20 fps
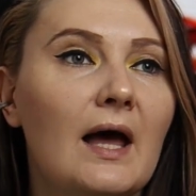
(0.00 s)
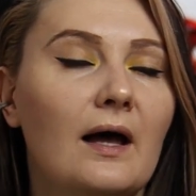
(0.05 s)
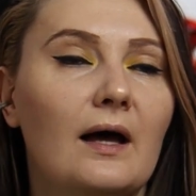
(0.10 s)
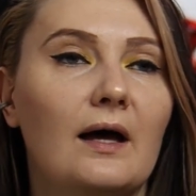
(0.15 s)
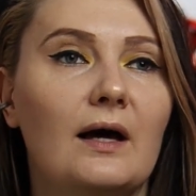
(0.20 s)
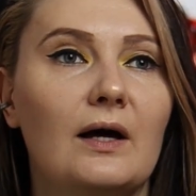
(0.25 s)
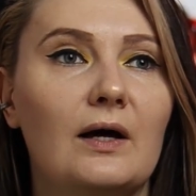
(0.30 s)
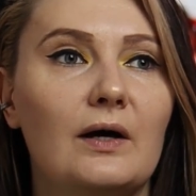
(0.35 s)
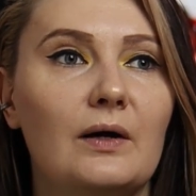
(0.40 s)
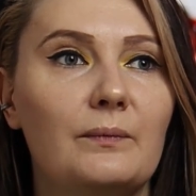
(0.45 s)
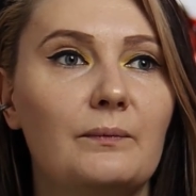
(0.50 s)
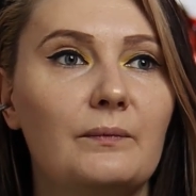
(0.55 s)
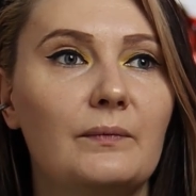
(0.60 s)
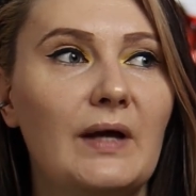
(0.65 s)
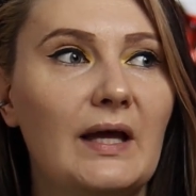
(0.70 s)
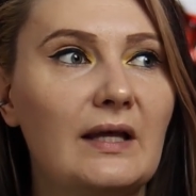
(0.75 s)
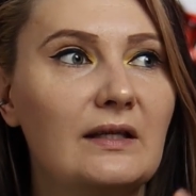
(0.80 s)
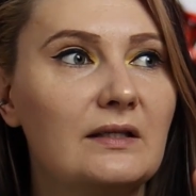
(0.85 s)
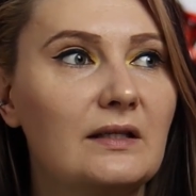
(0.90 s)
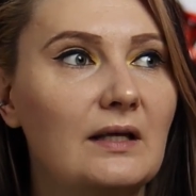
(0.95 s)

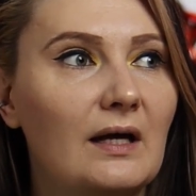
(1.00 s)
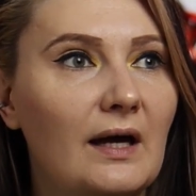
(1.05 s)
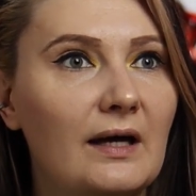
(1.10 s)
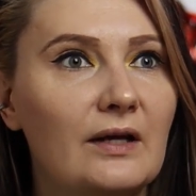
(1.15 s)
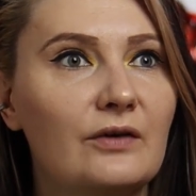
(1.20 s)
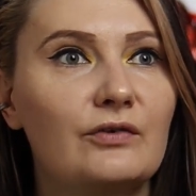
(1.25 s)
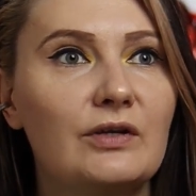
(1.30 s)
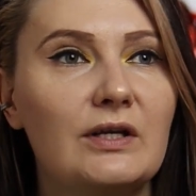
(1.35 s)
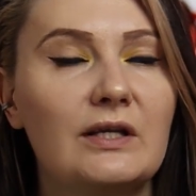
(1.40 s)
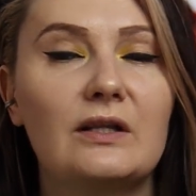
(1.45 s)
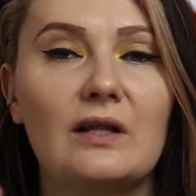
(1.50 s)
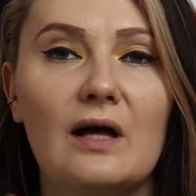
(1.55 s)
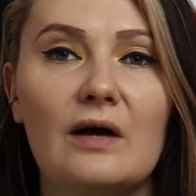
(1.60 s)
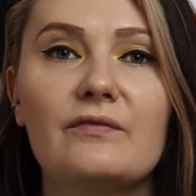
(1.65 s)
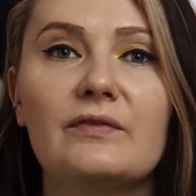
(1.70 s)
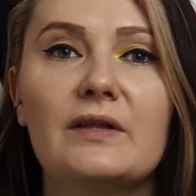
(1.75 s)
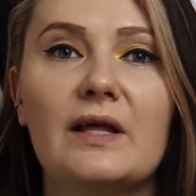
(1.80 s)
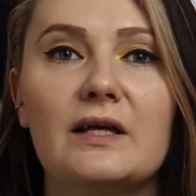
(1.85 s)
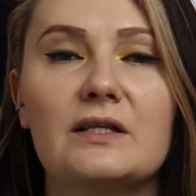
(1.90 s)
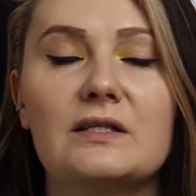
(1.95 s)
and I really
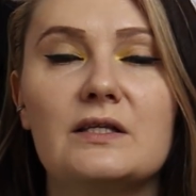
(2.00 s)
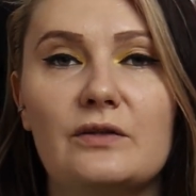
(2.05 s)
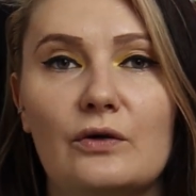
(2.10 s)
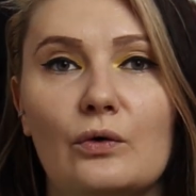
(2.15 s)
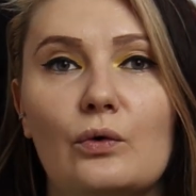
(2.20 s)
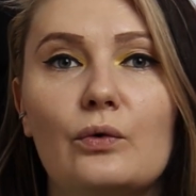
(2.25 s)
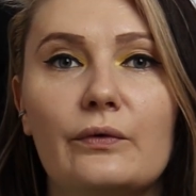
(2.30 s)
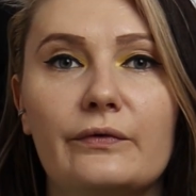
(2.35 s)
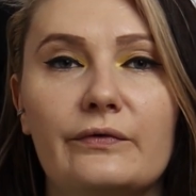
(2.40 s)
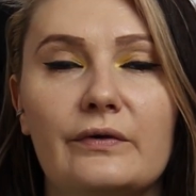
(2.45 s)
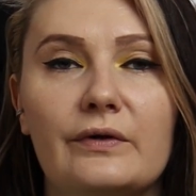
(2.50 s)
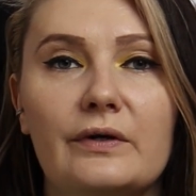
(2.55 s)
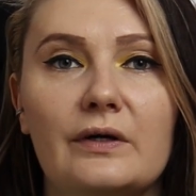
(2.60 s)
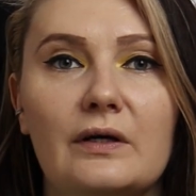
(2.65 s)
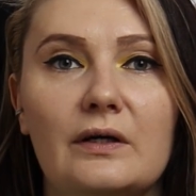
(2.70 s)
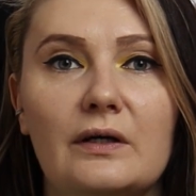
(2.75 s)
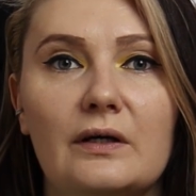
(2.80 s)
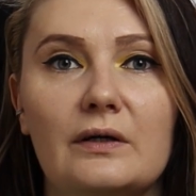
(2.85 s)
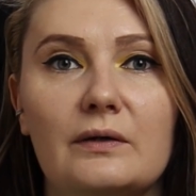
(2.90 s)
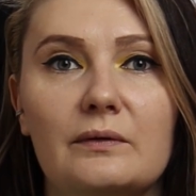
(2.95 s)
love that the
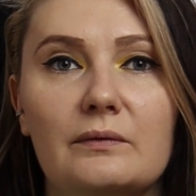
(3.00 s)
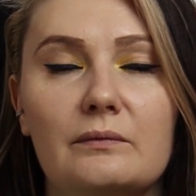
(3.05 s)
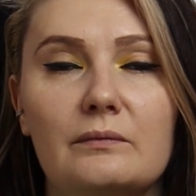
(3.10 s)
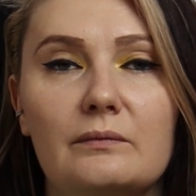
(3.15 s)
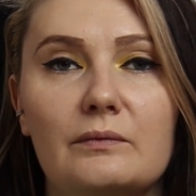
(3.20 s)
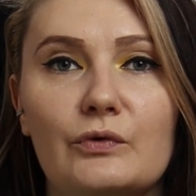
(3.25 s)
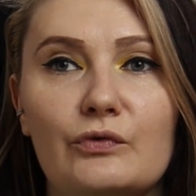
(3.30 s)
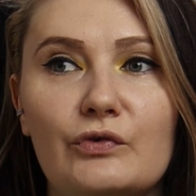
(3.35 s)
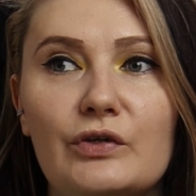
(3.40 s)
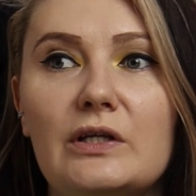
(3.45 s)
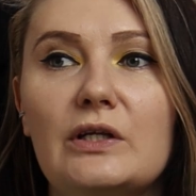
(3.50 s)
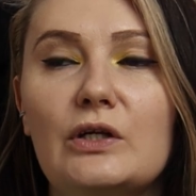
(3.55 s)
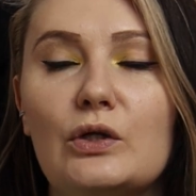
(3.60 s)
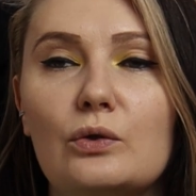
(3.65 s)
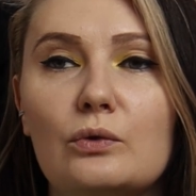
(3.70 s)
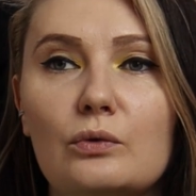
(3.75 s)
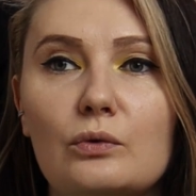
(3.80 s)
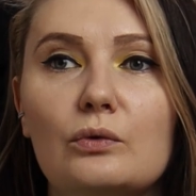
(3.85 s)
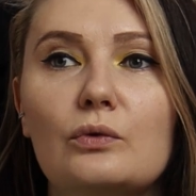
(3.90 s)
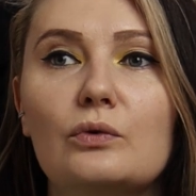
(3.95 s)
author really
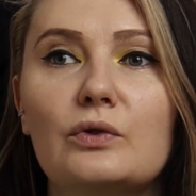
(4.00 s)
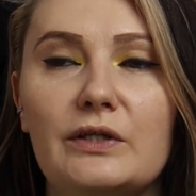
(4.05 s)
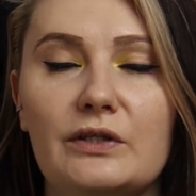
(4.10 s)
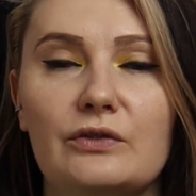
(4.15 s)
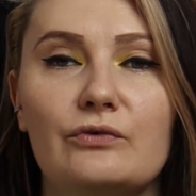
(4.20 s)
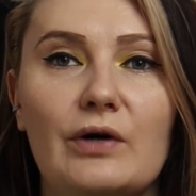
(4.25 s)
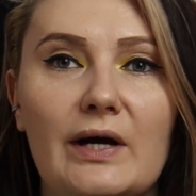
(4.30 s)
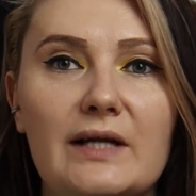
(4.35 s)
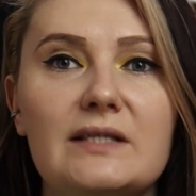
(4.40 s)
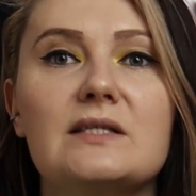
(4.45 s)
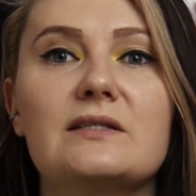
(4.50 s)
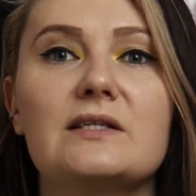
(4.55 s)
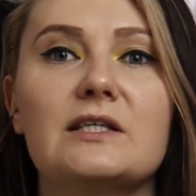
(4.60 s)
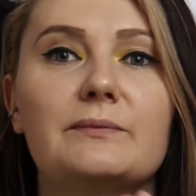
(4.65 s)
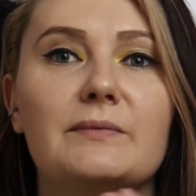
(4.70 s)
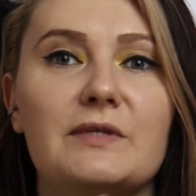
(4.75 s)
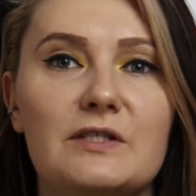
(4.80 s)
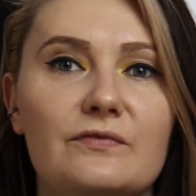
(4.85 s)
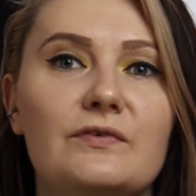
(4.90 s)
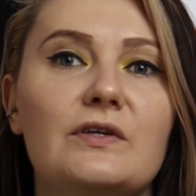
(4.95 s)
cool in writing the
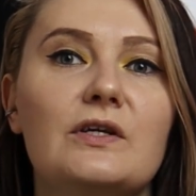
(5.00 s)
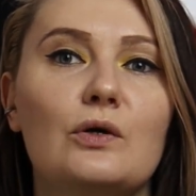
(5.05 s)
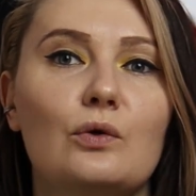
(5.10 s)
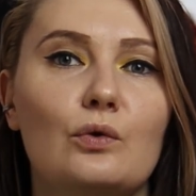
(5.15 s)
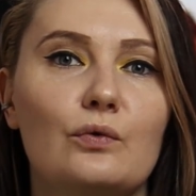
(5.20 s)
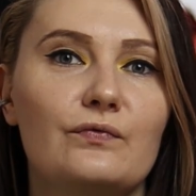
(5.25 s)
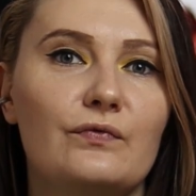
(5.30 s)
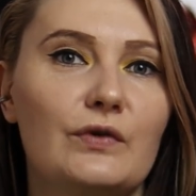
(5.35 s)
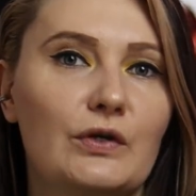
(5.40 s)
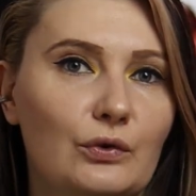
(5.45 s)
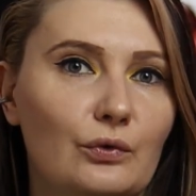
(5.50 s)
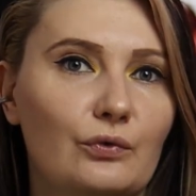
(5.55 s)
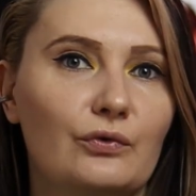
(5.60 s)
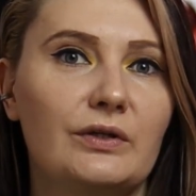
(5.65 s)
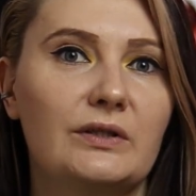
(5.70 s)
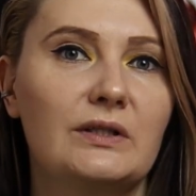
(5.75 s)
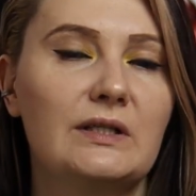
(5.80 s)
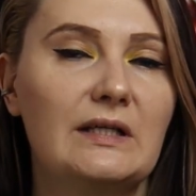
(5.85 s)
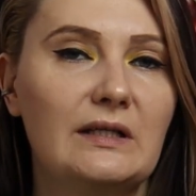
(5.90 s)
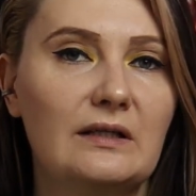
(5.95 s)
atmosphere of
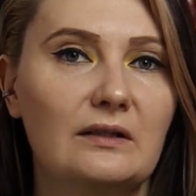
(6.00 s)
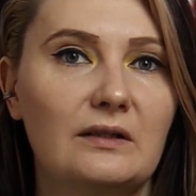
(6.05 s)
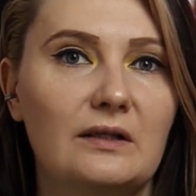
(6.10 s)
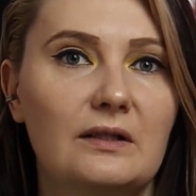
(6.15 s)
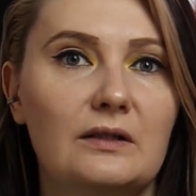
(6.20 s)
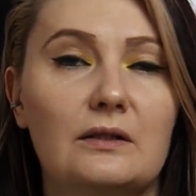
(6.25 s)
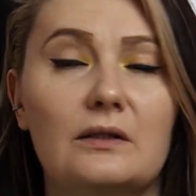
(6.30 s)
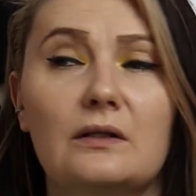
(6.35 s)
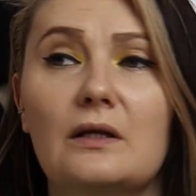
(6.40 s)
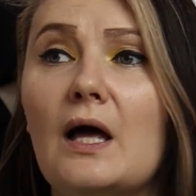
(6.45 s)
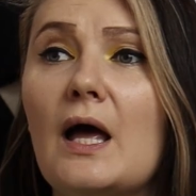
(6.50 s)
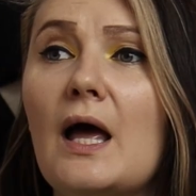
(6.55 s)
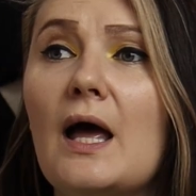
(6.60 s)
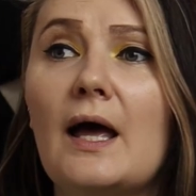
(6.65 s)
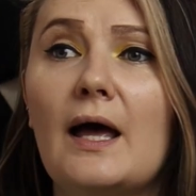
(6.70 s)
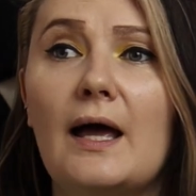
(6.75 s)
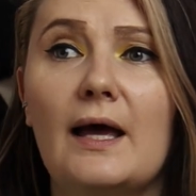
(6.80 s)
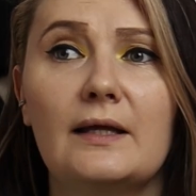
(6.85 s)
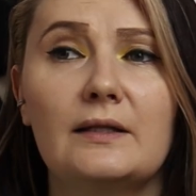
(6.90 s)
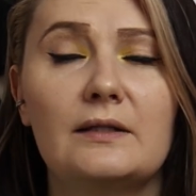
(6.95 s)
Victorian England,
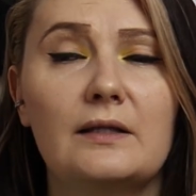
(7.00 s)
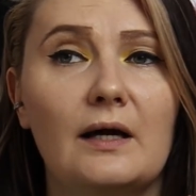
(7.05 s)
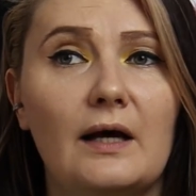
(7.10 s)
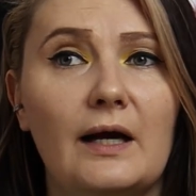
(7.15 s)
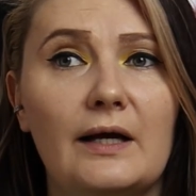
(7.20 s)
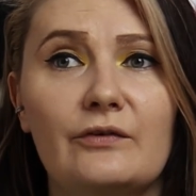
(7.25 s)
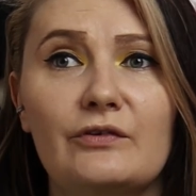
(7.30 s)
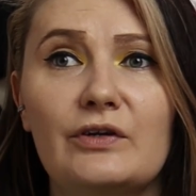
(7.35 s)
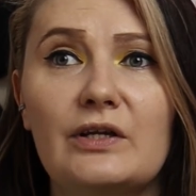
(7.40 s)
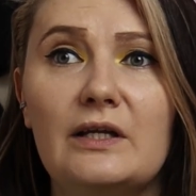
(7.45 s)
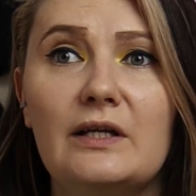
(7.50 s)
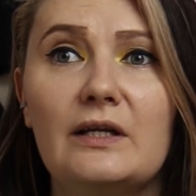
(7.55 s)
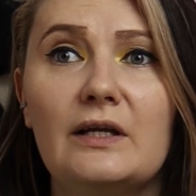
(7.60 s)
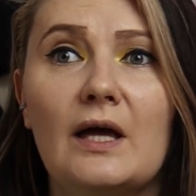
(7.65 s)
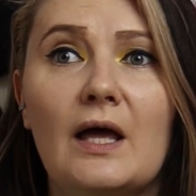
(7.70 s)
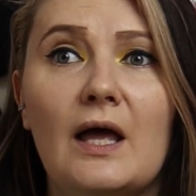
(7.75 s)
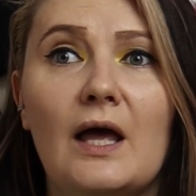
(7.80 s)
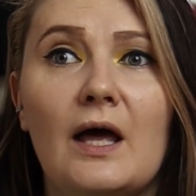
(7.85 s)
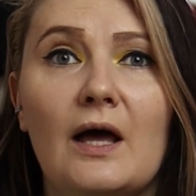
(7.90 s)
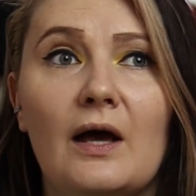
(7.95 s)
and I really